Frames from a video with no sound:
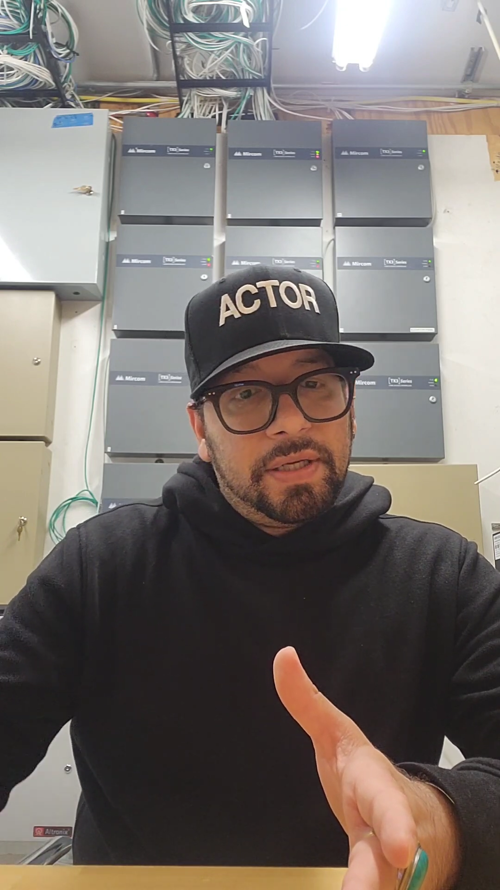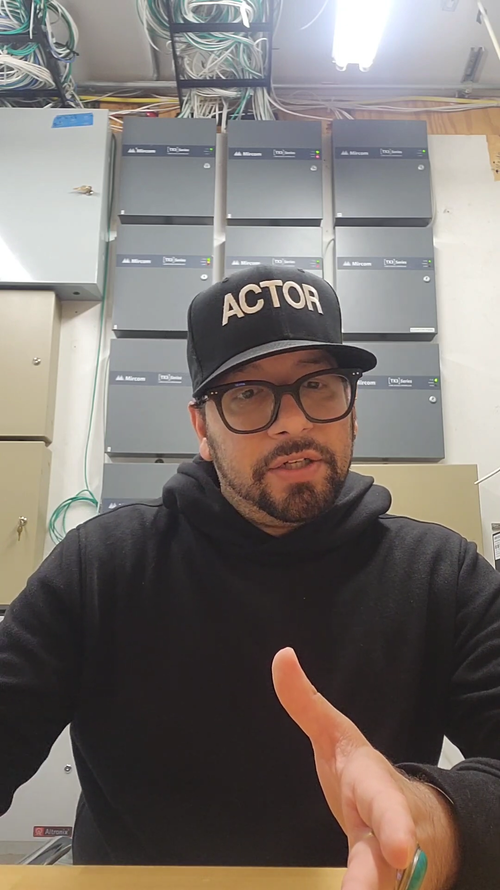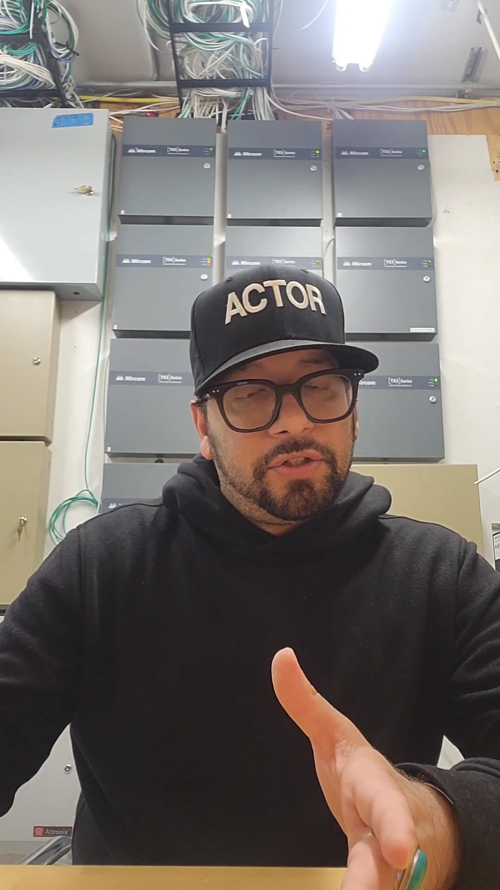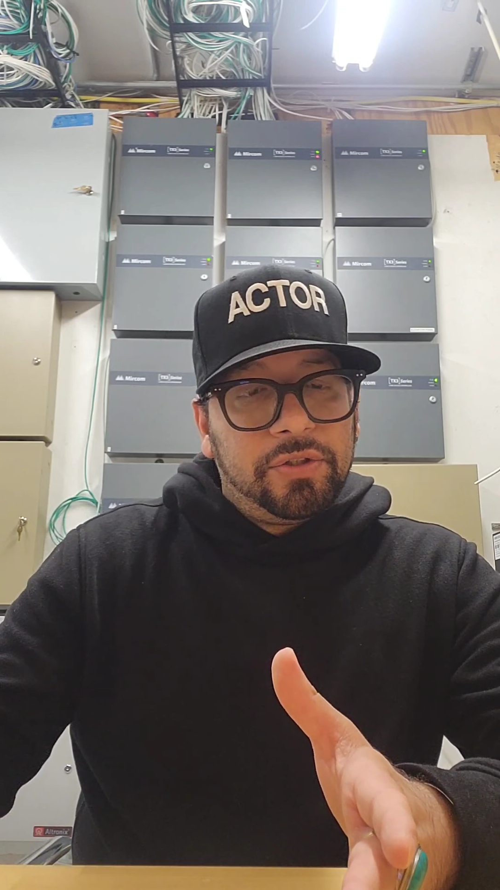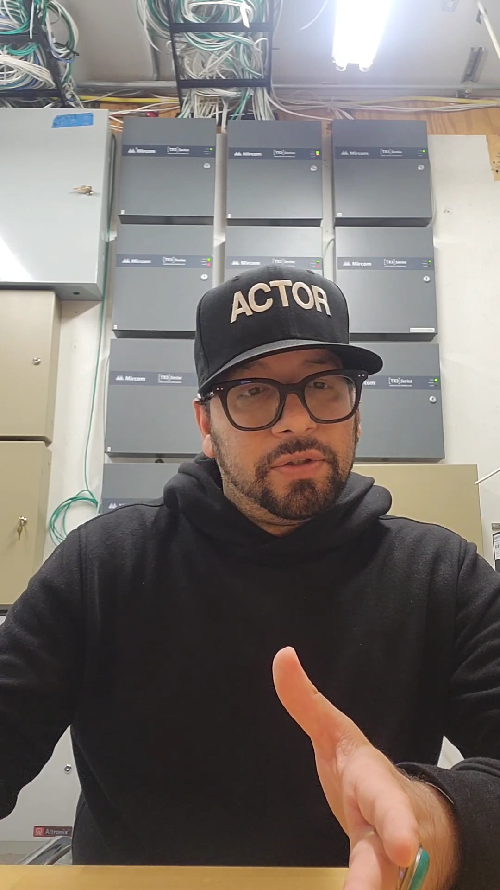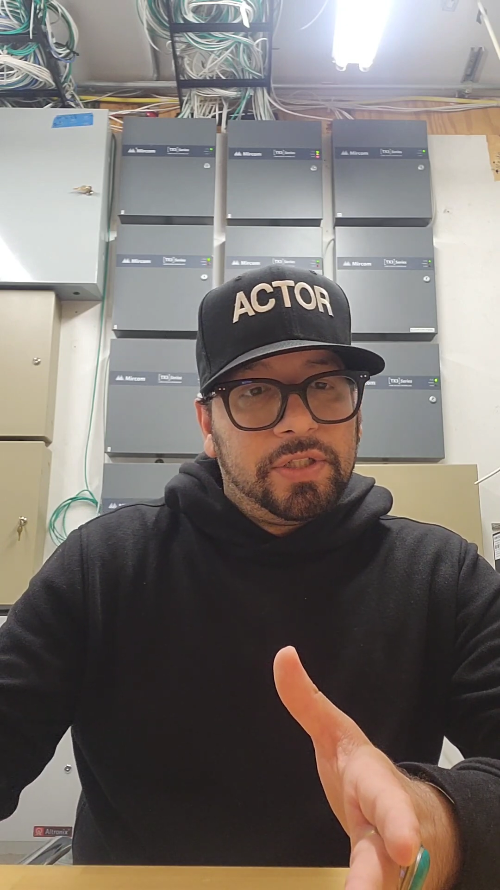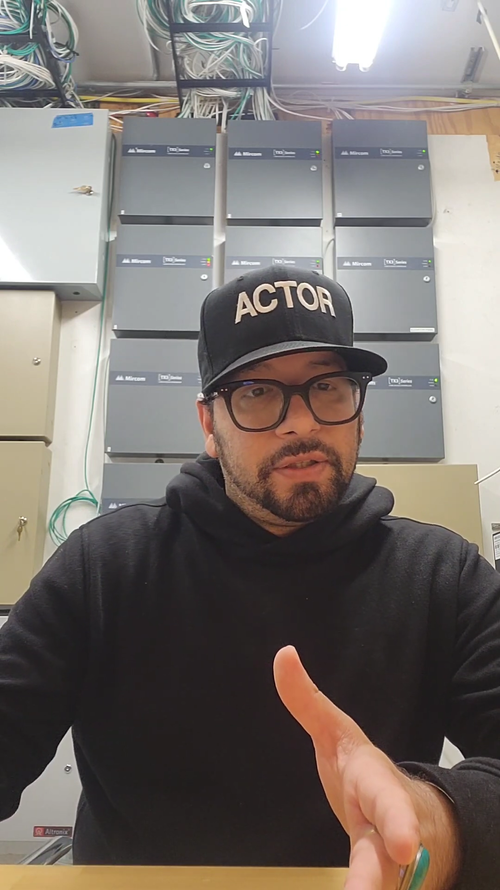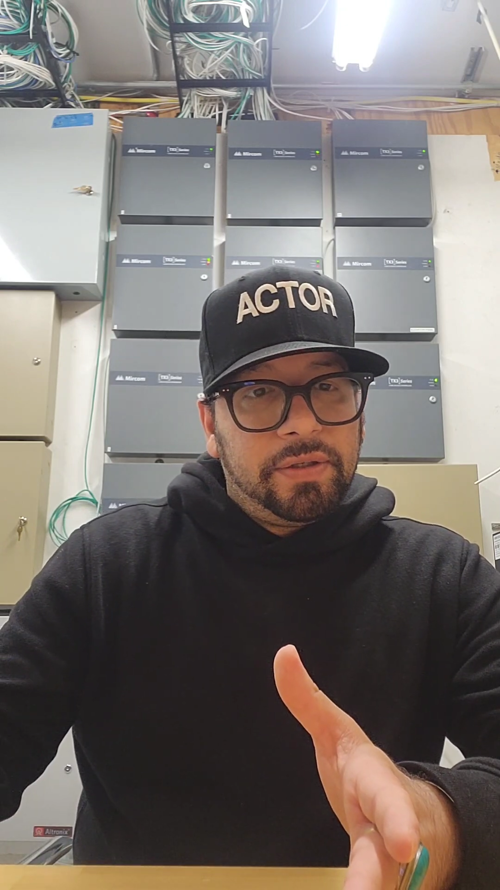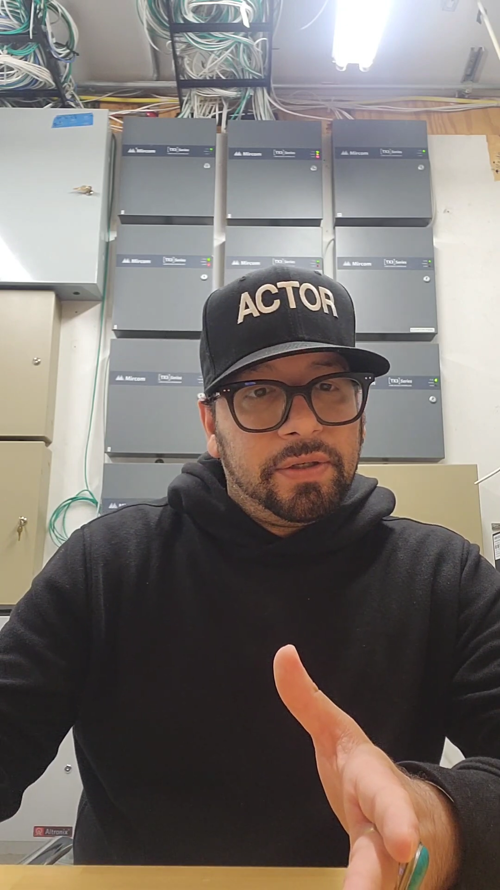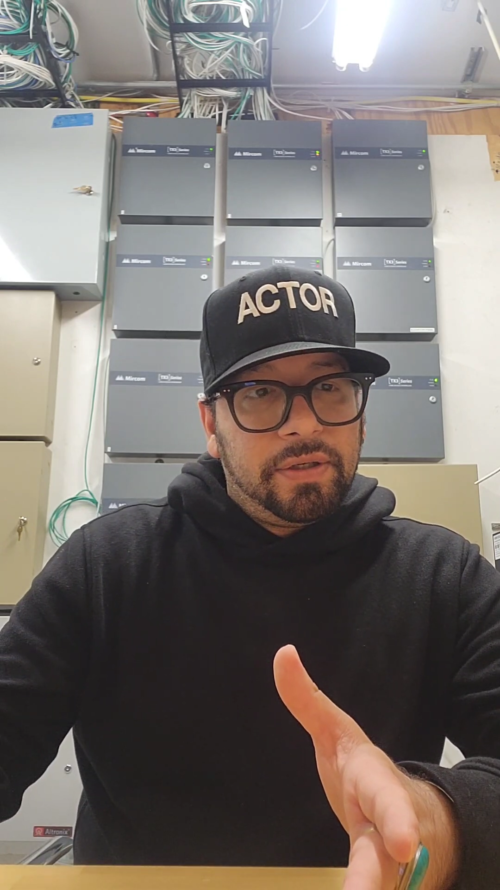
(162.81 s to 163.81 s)
And
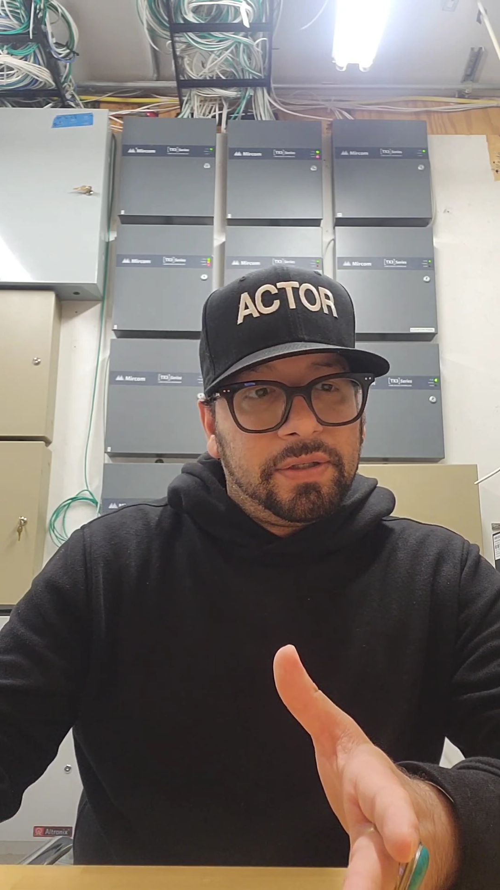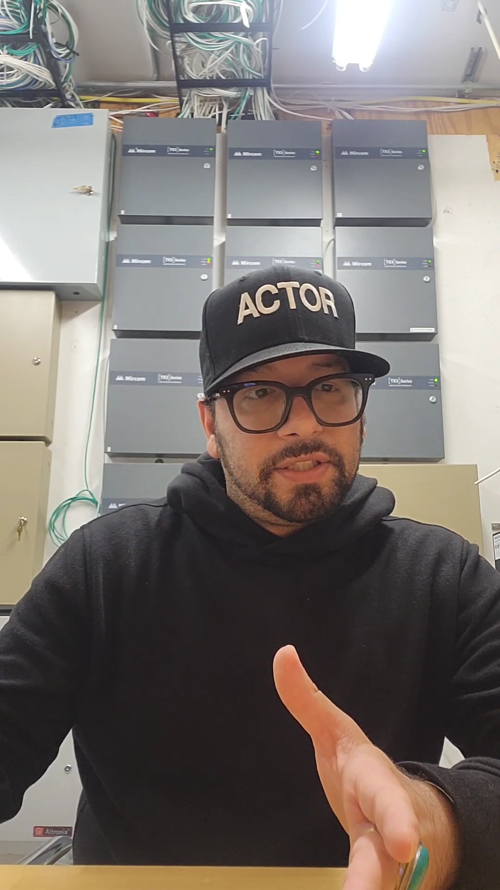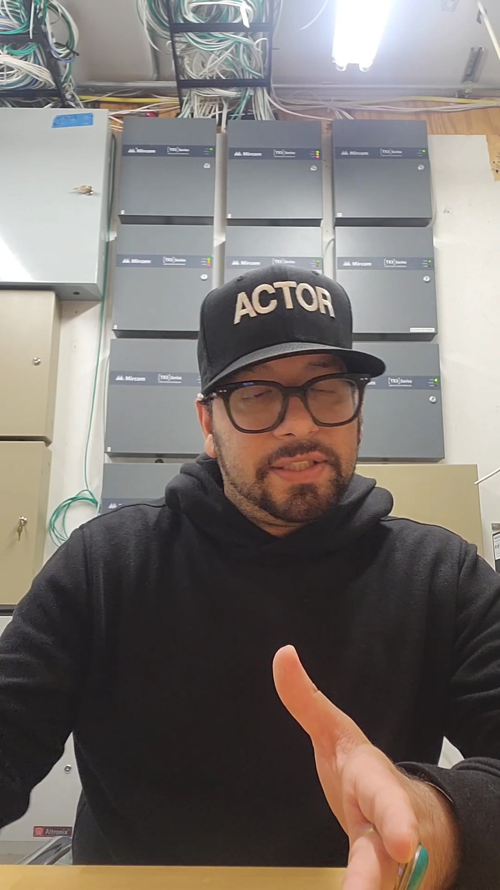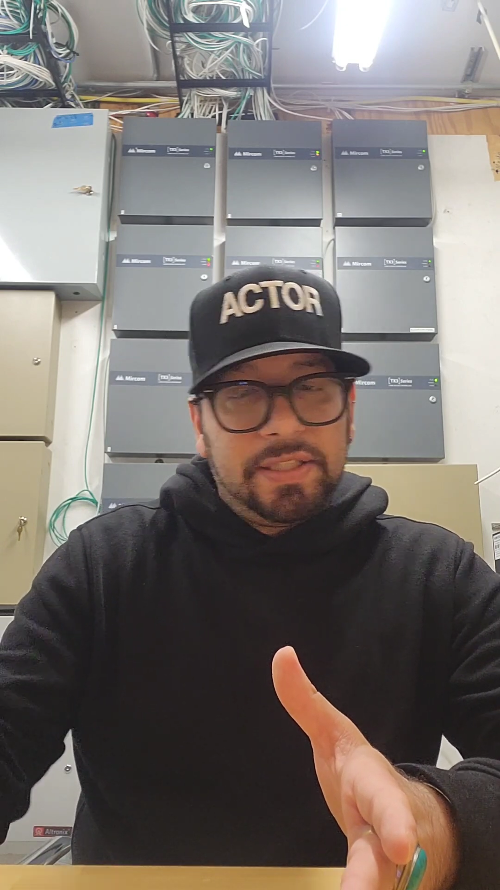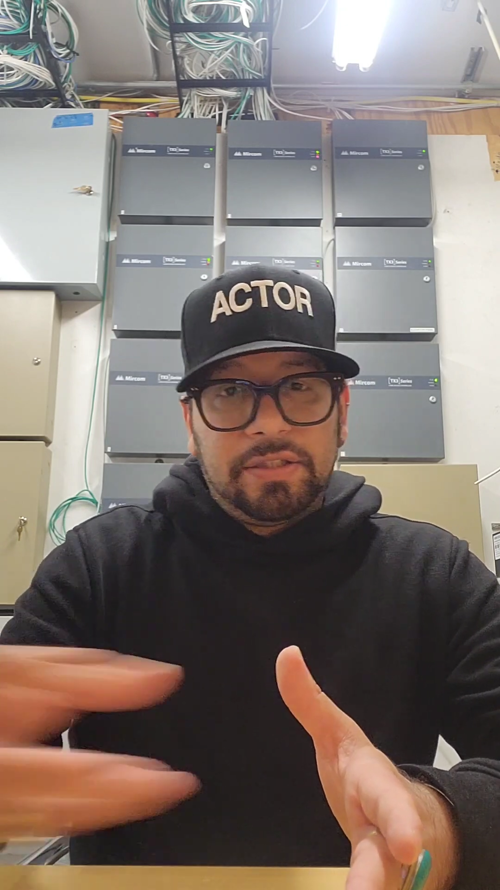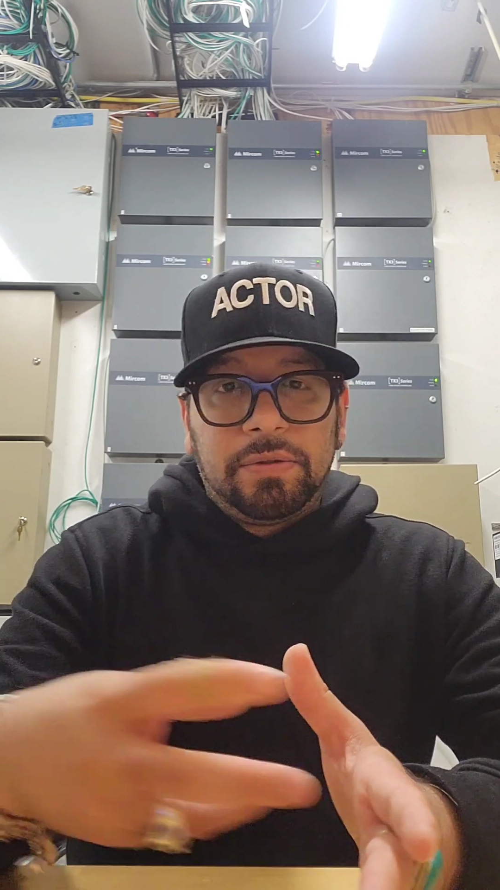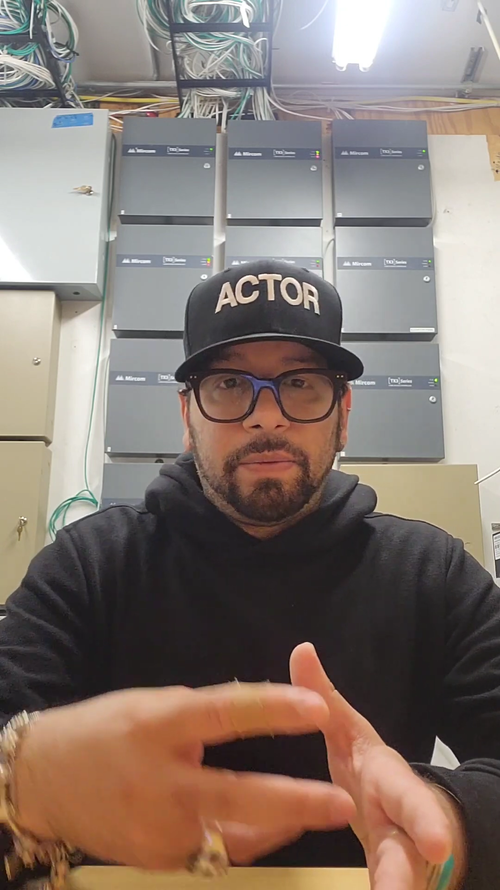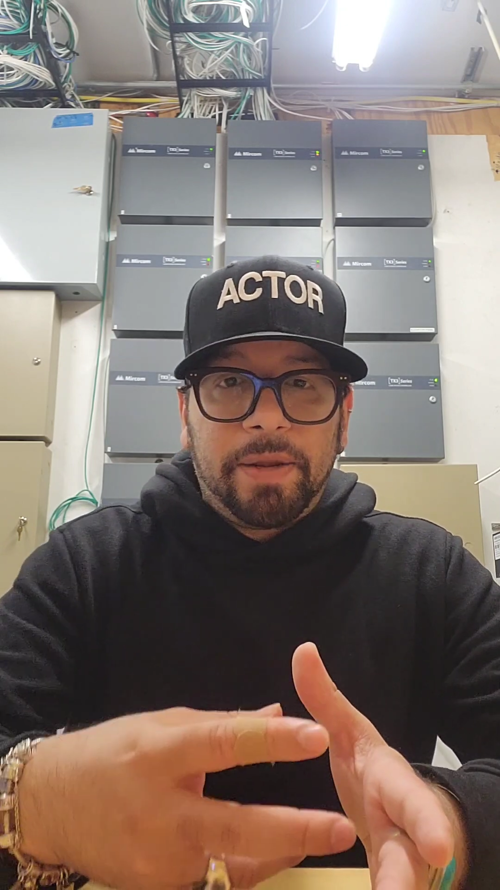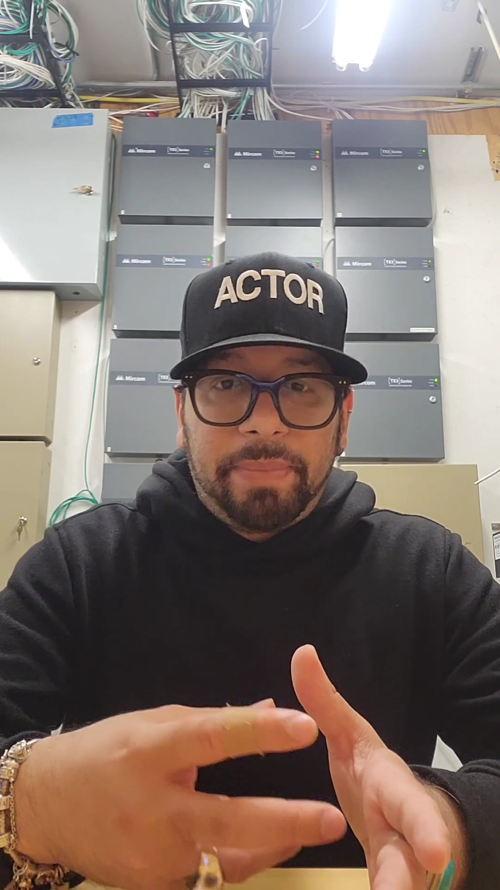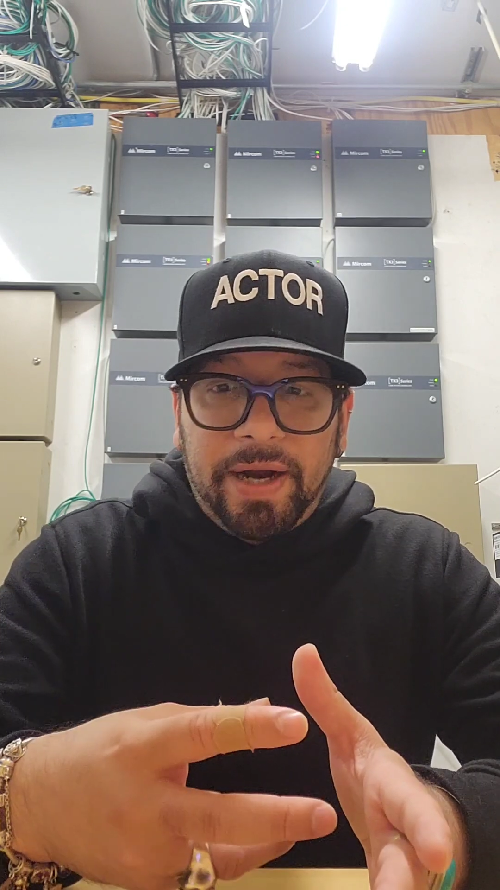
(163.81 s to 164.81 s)
she sees the white